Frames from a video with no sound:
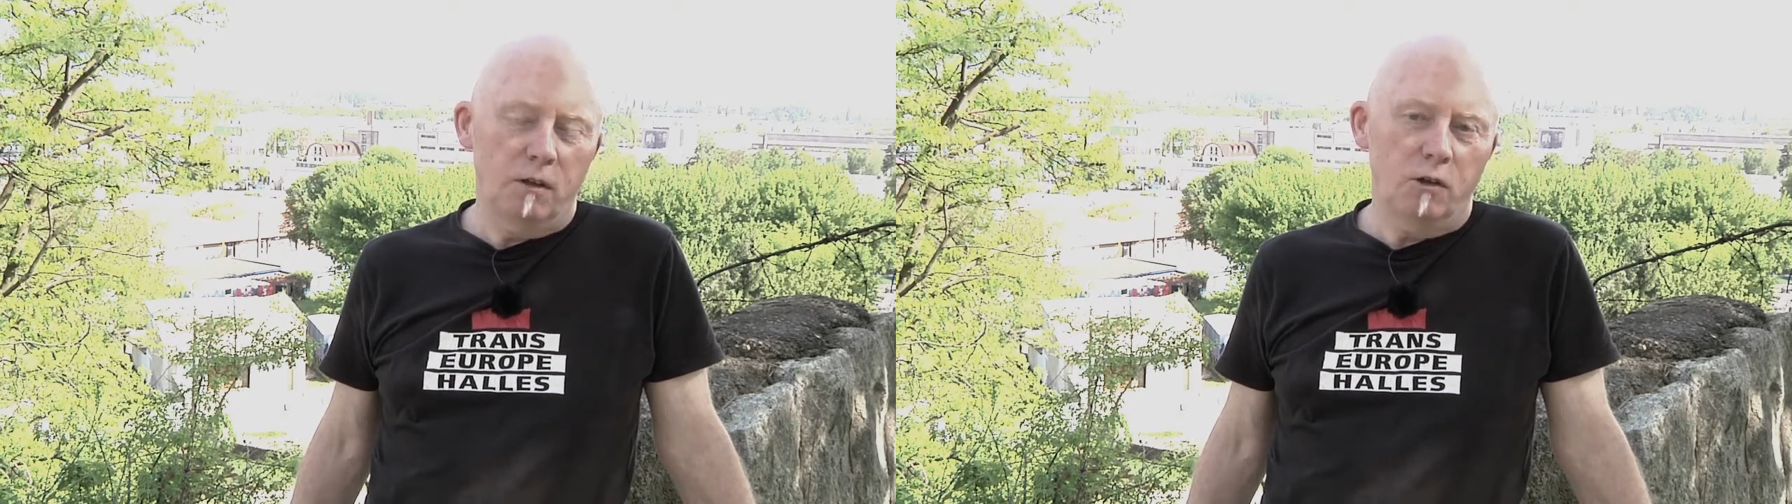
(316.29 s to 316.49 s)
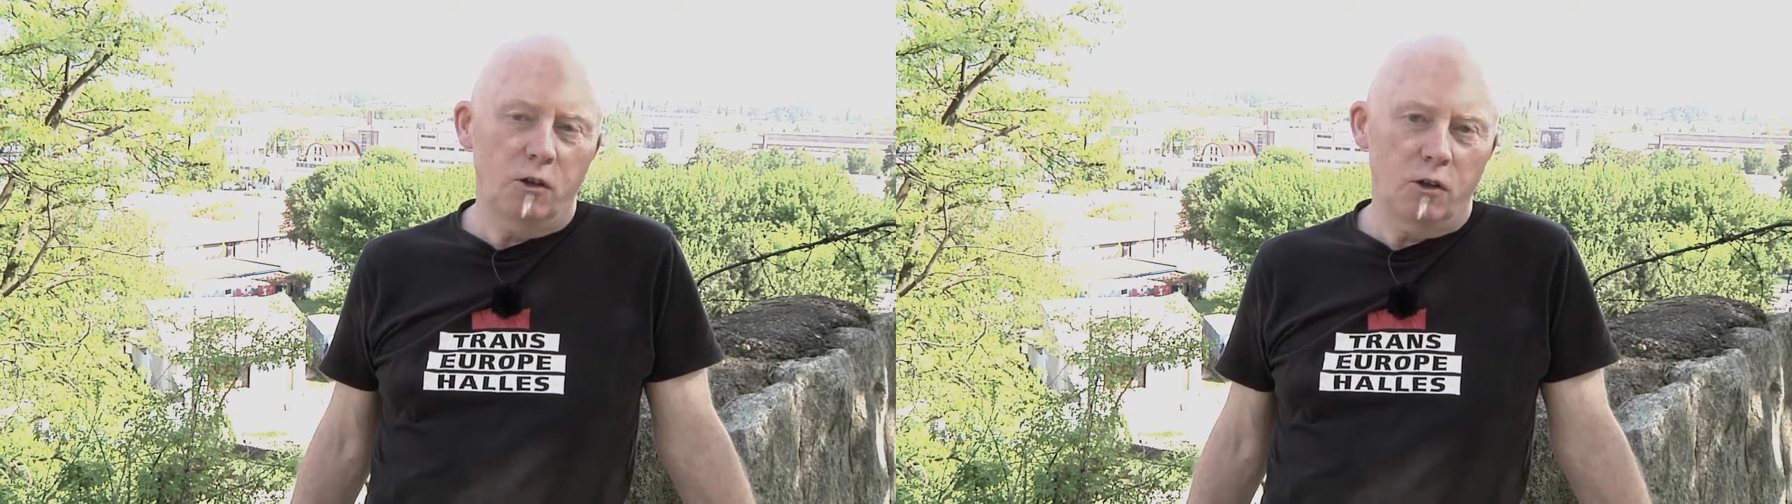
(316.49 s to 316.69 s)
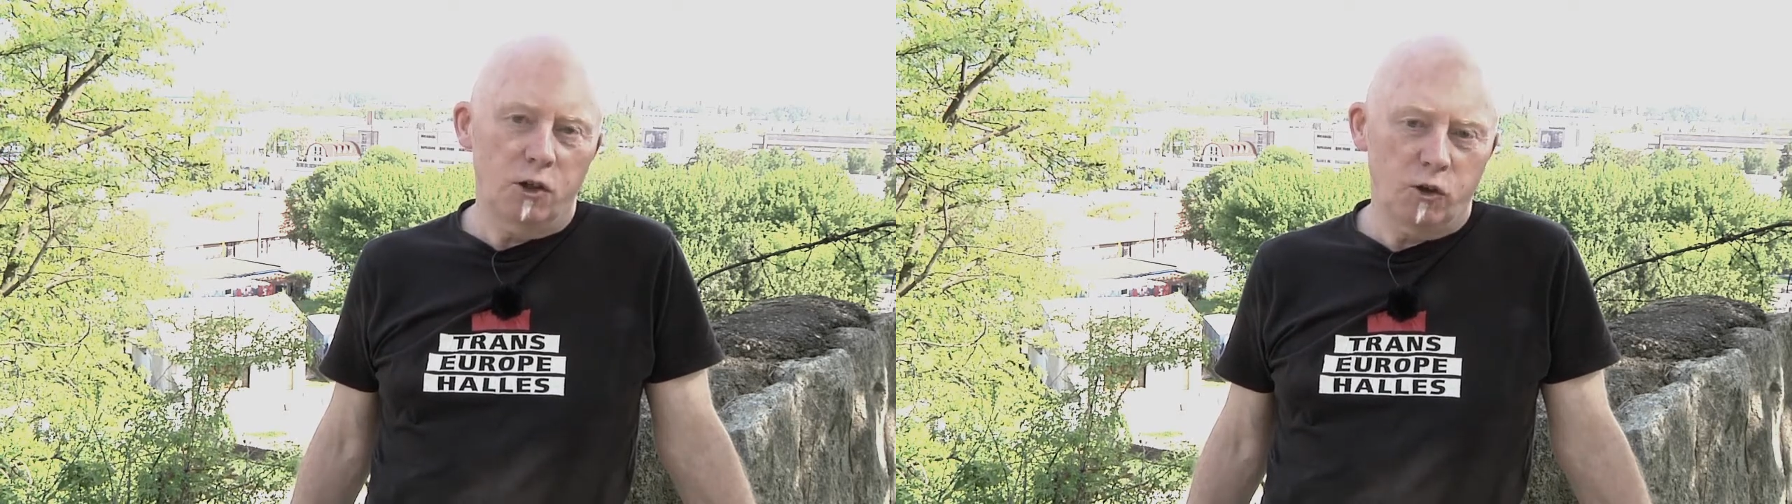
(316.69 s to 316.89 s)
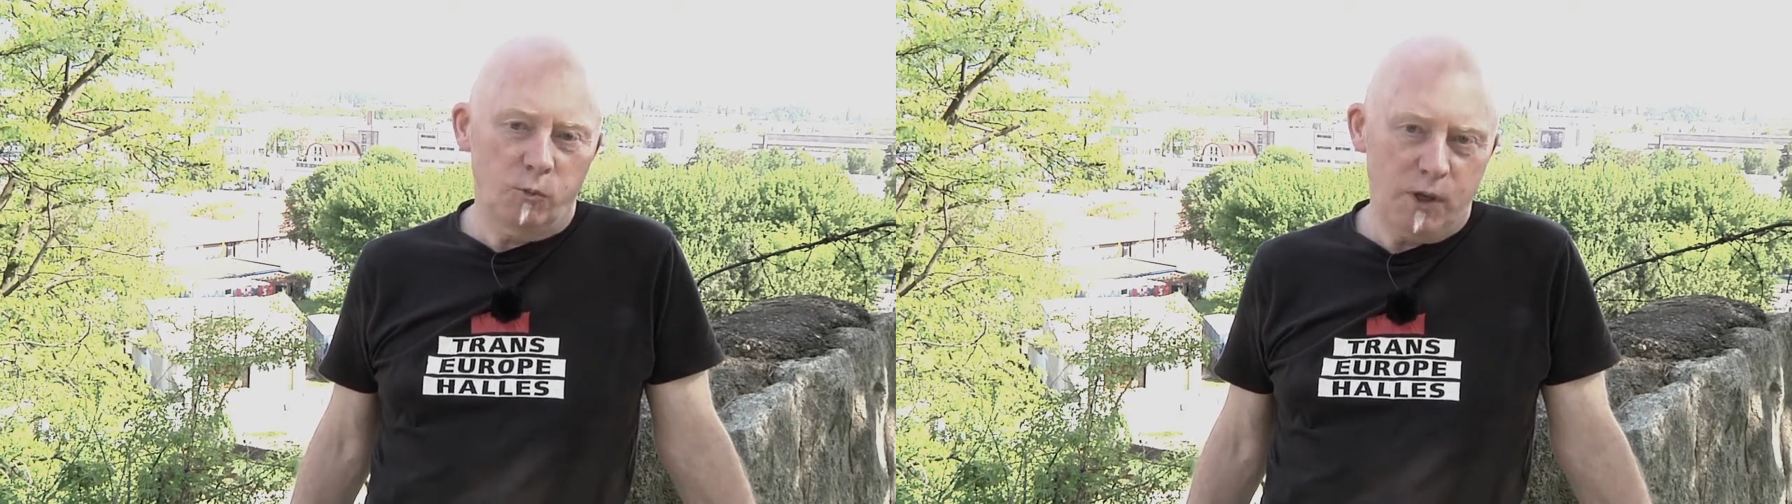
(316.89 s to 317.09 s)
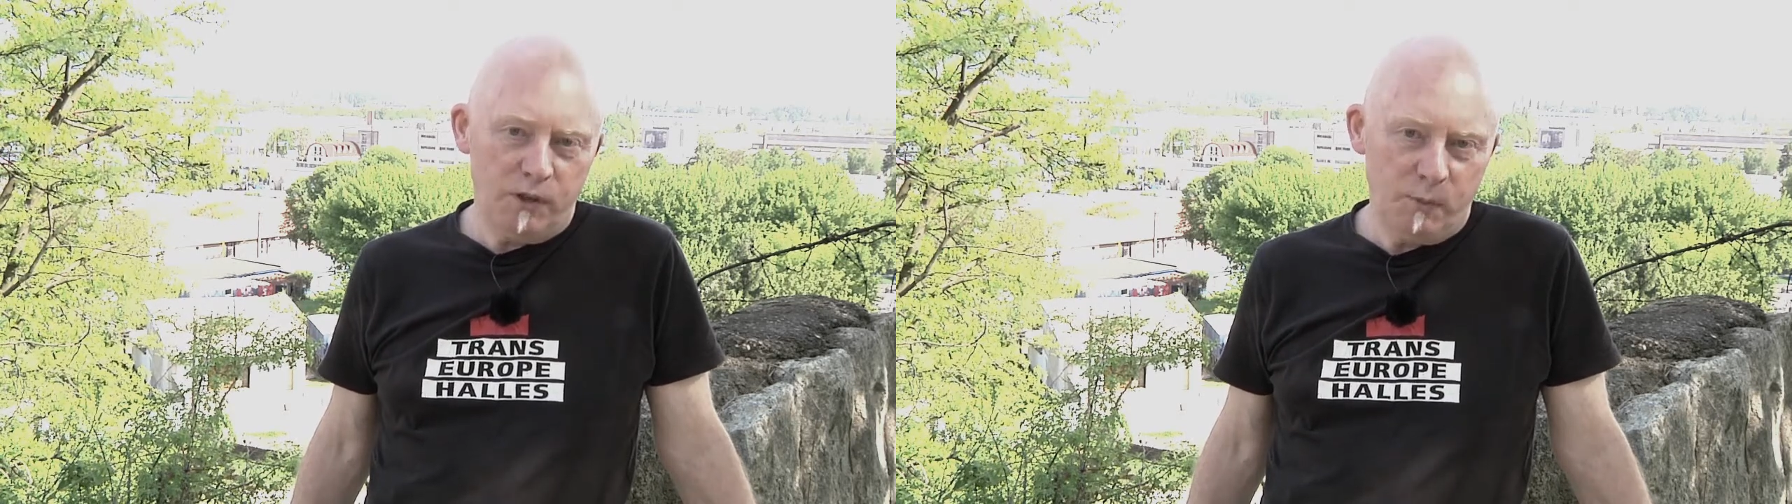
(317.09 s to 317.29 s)
your cultural
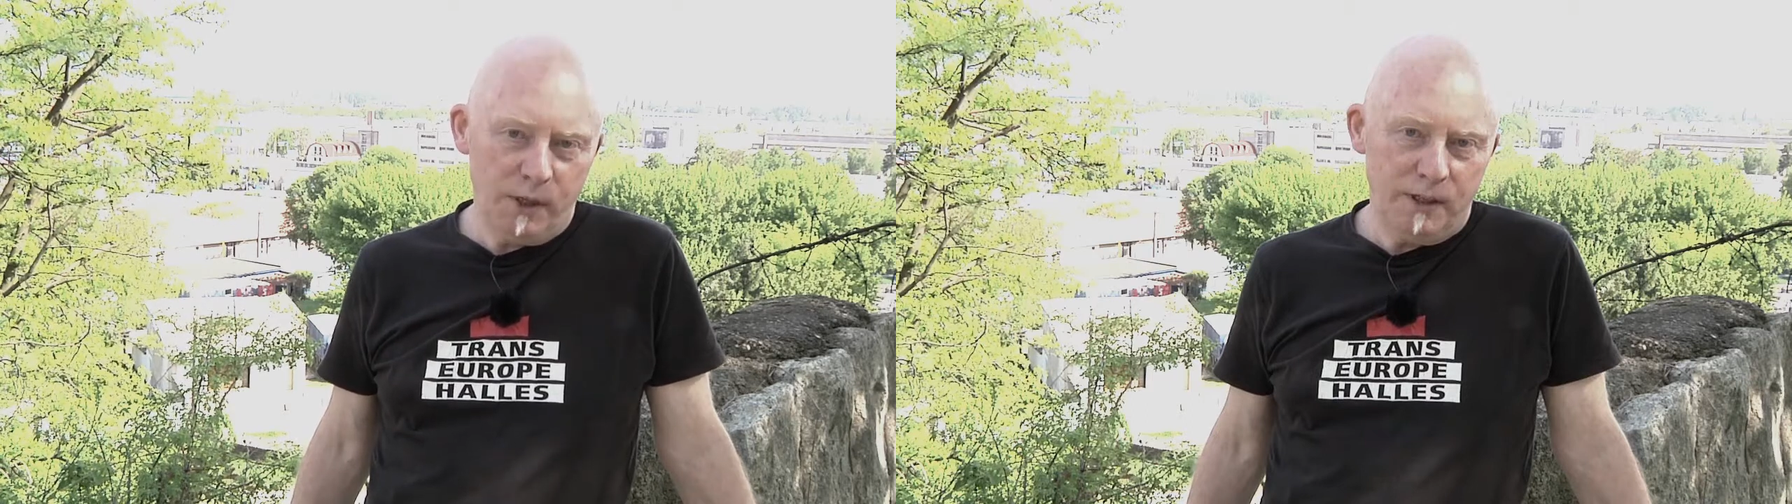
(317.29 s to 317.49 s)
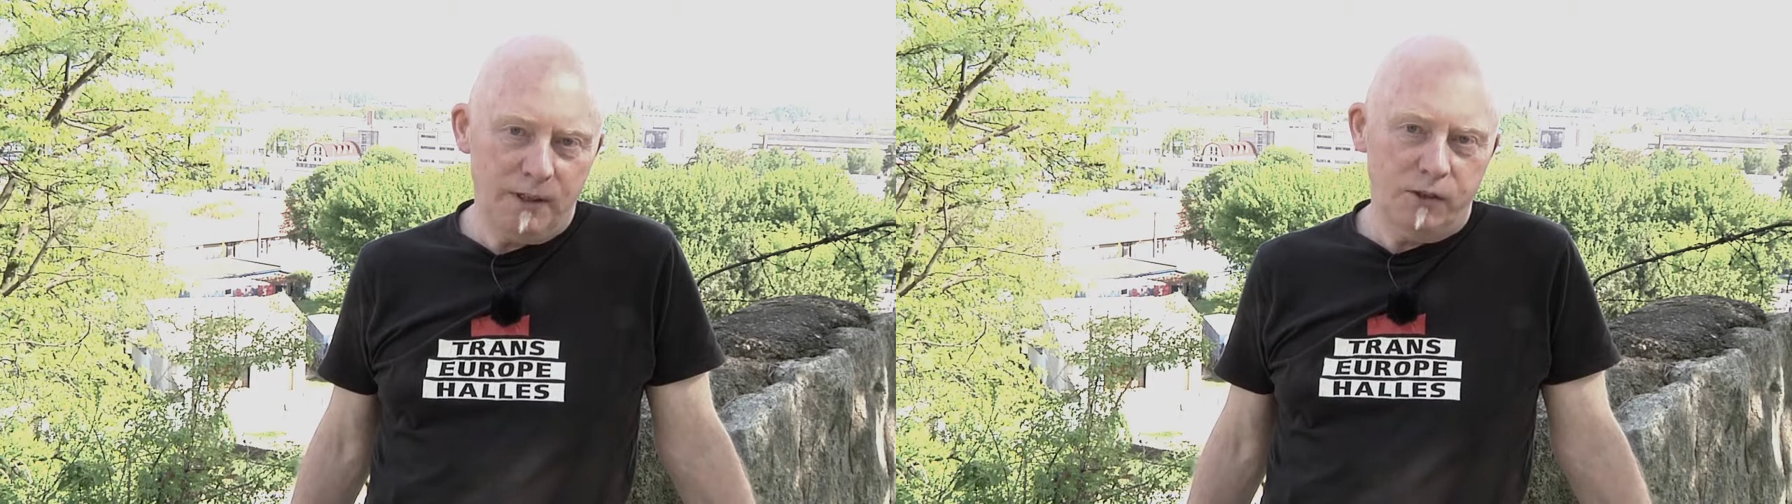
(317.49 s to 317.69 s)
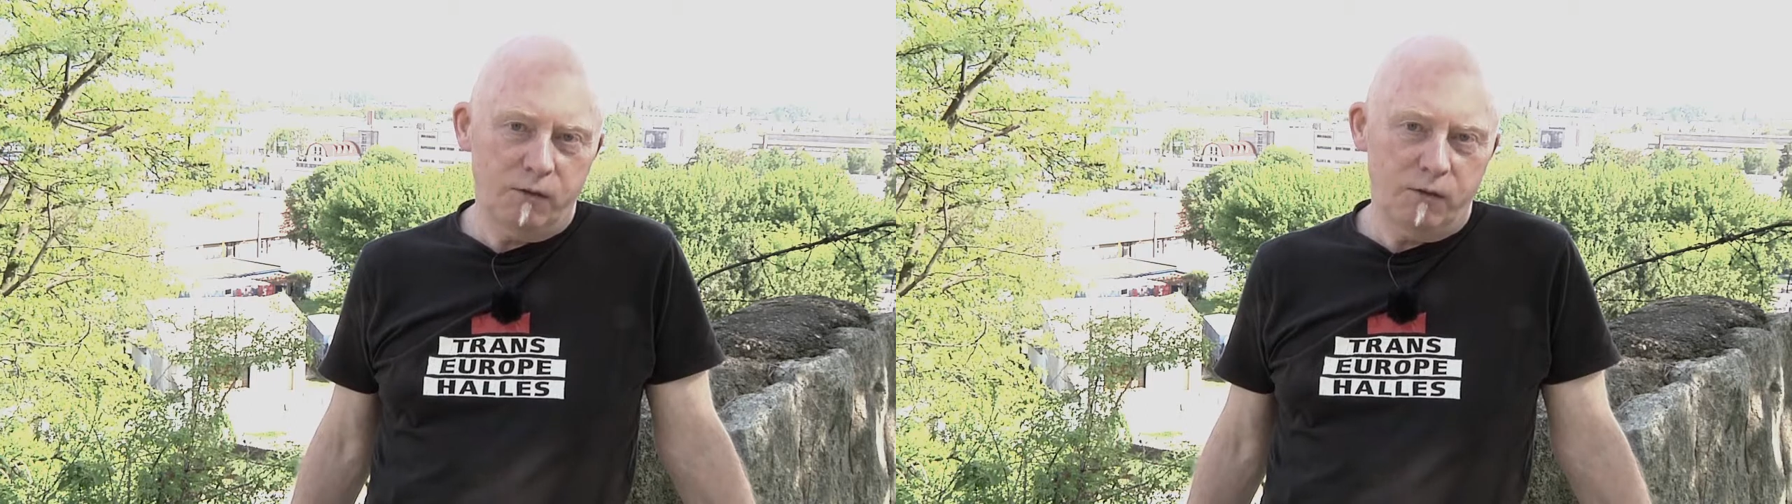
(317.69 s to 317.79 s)
possibilities